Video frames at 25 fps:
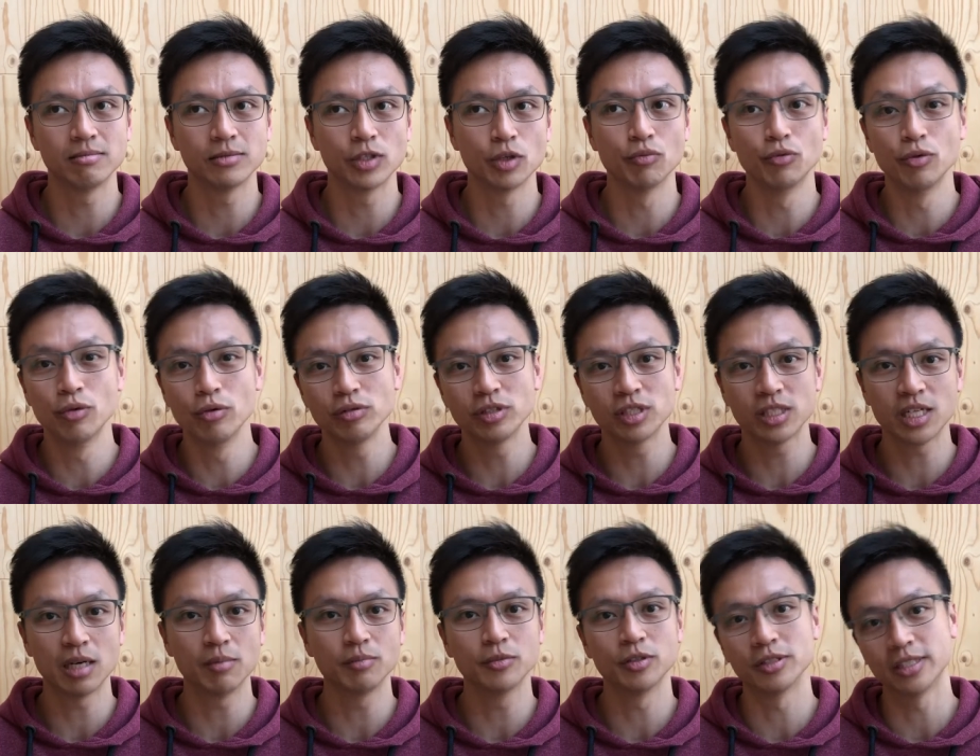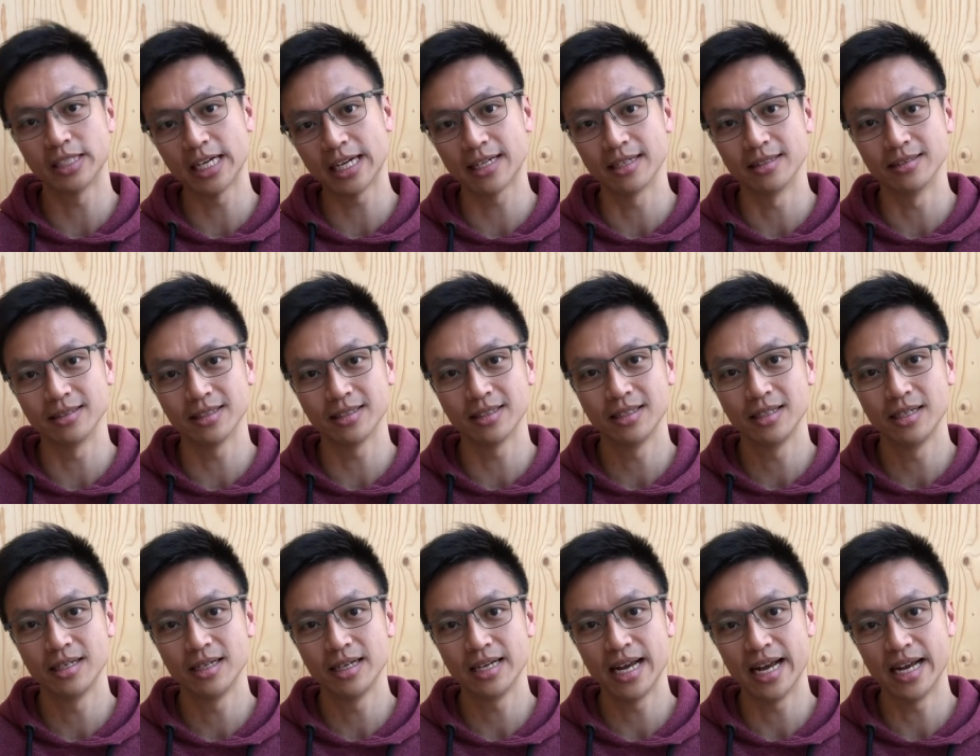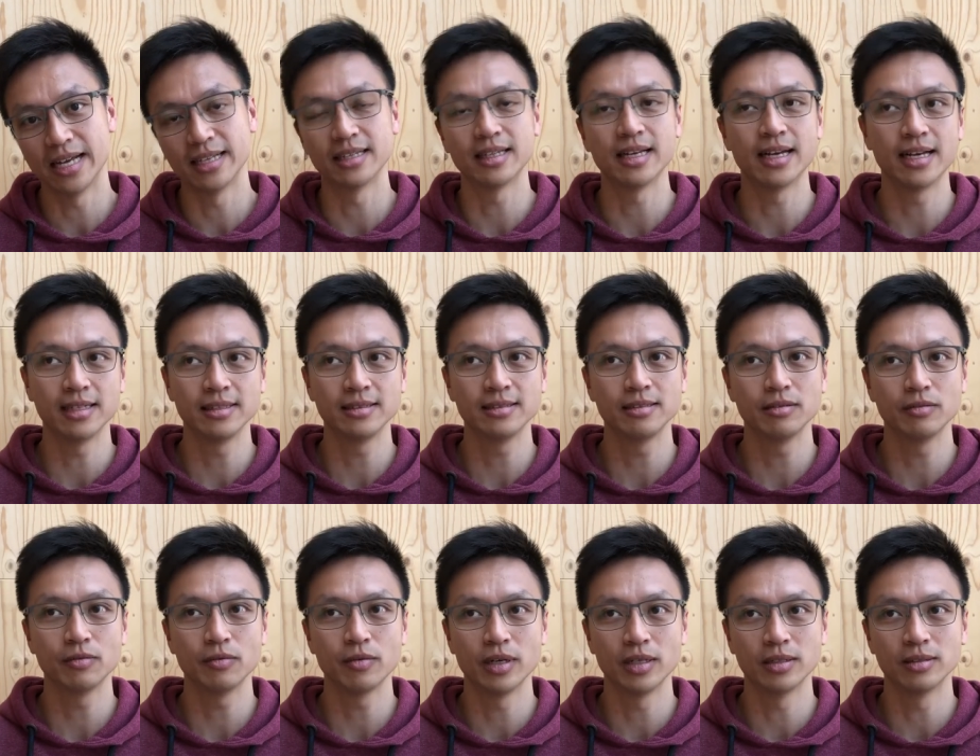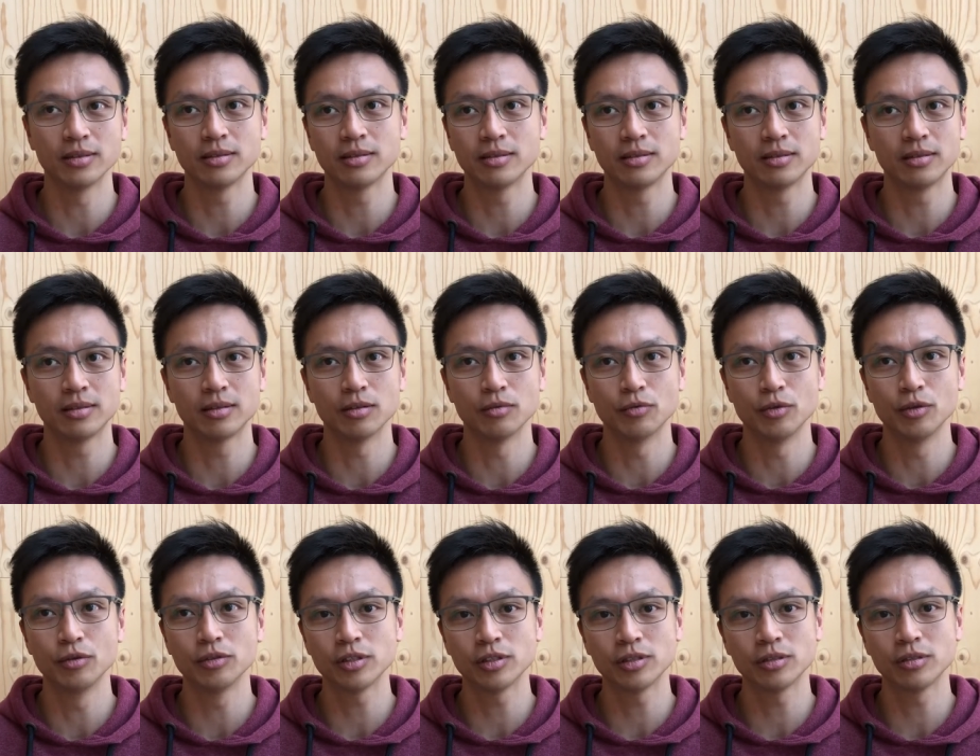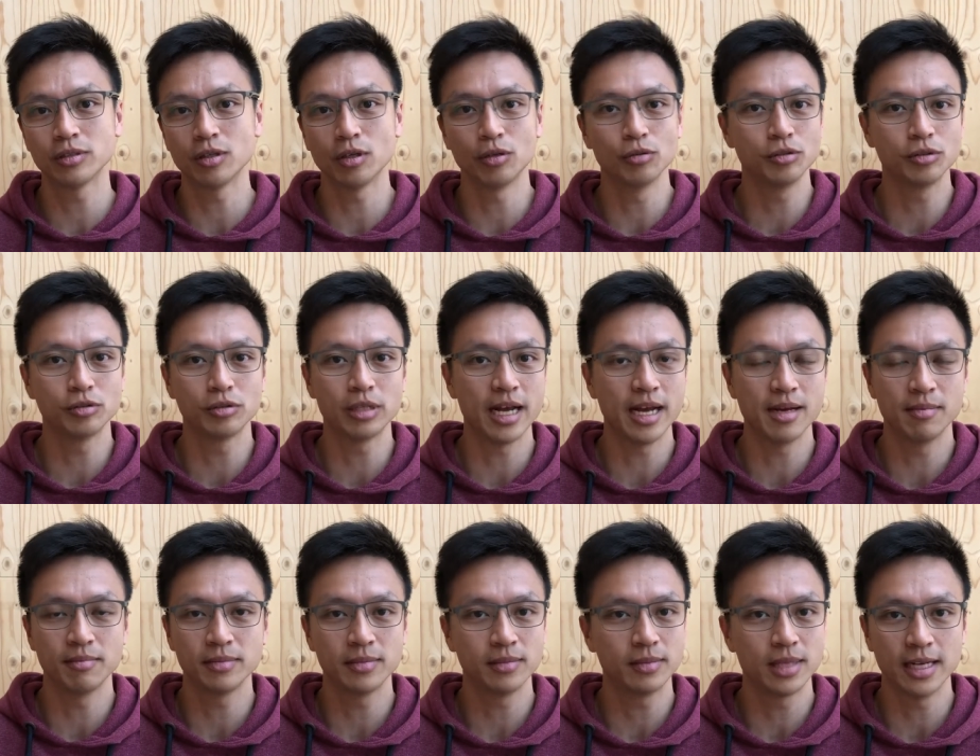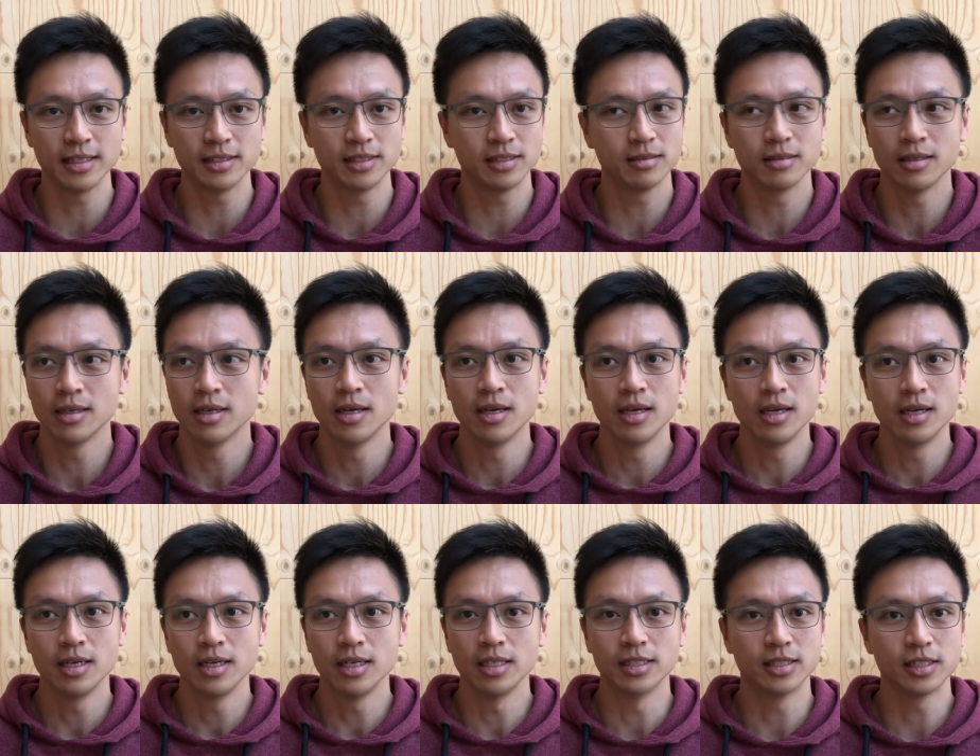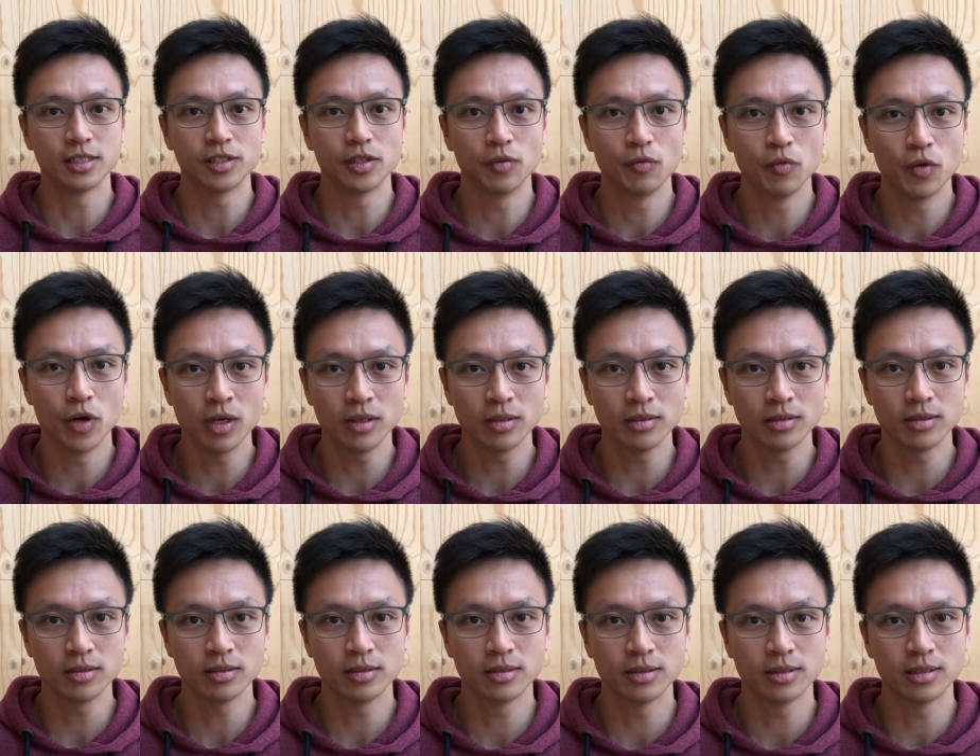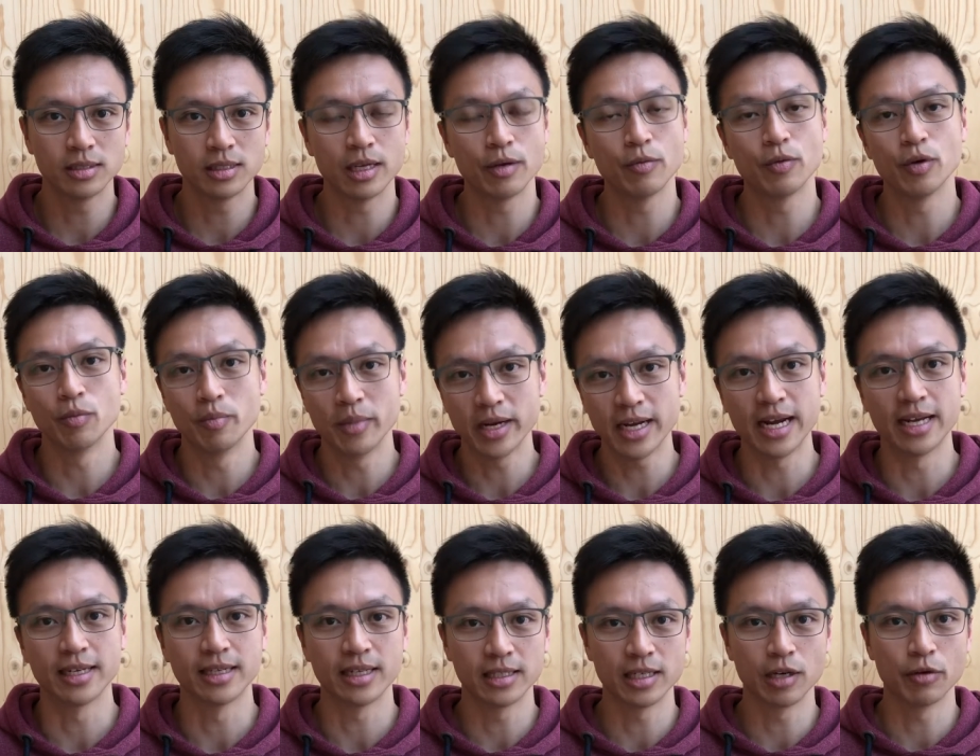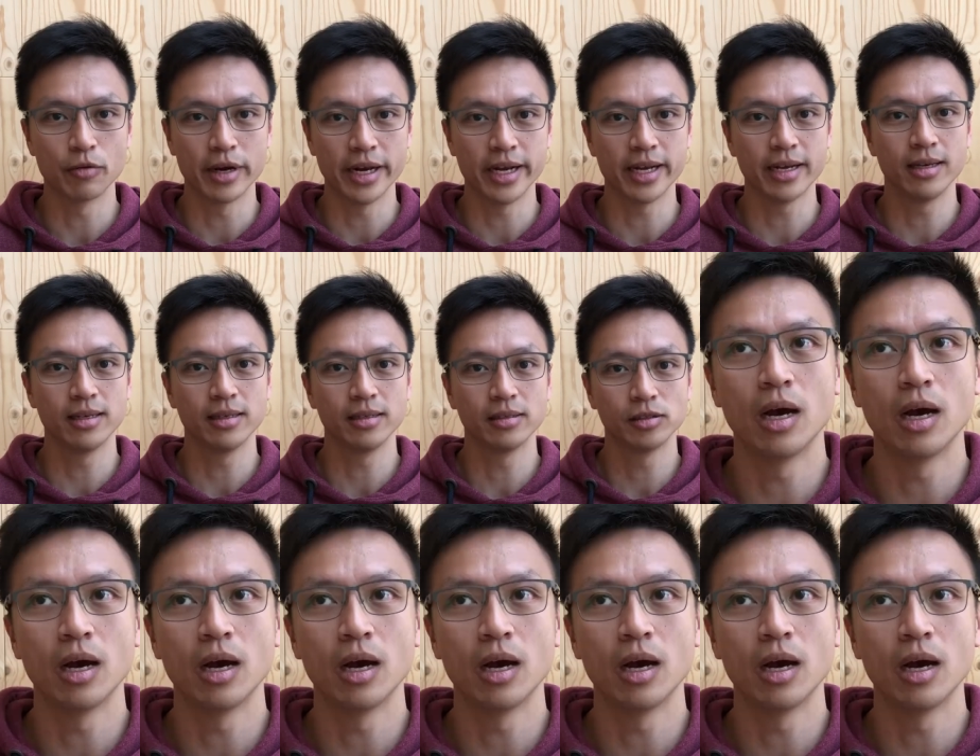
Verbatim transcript: the rules come to second. And then when the rules told them that it doesn't work, they will make another way.